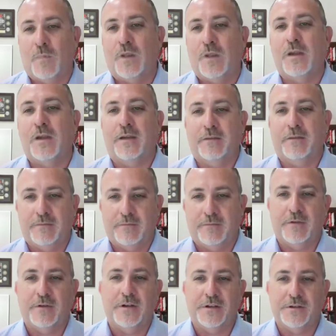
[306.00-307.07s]
Okay,
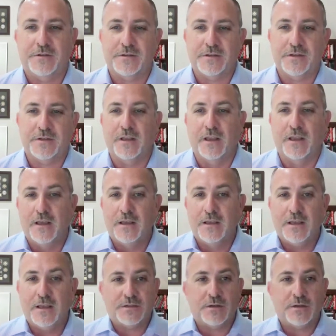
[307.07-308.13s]
very interesting.
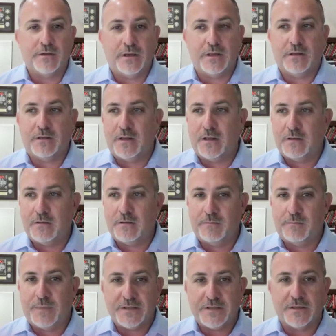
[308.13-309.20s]
Yeah, so
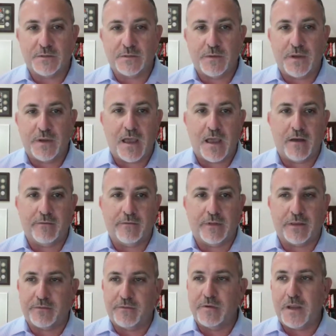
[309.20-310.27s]
in business we have
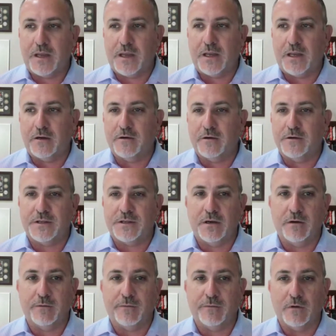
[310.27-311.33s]
like three main areas
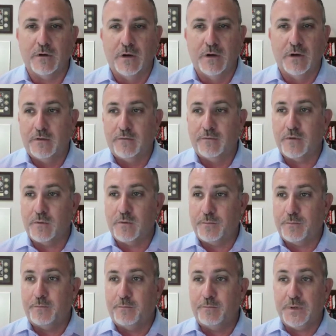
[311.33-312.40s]
here for
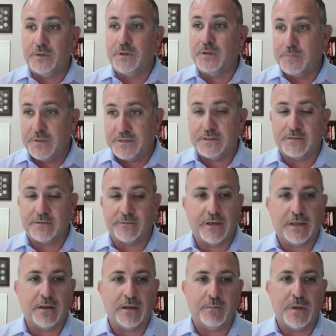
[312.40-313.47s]
building business, right?
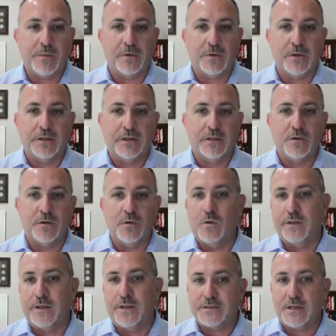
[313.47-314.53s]
Getting people in the door.
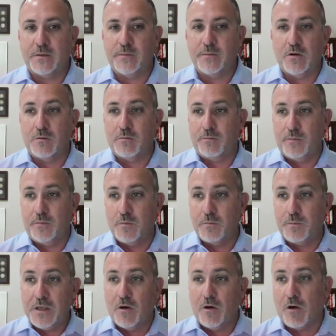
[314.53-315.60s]
And that's going to be your
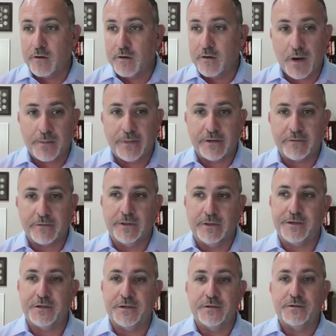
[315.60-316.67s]
PR, your public
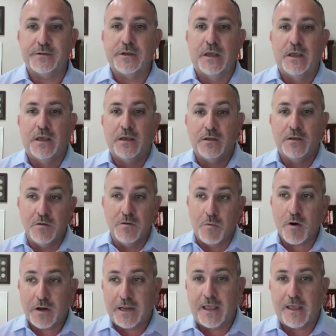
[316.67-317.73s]
relations, your
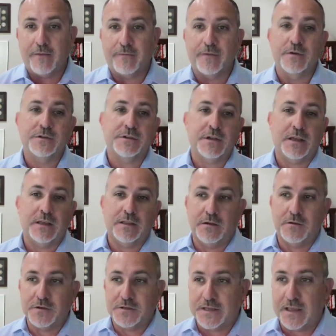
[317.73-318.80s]
marketing efforts, and then
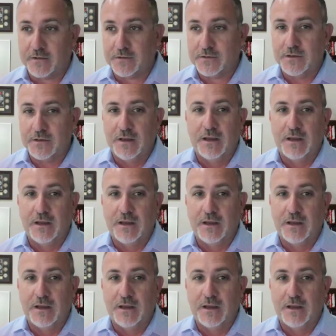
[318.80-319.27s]
your sales.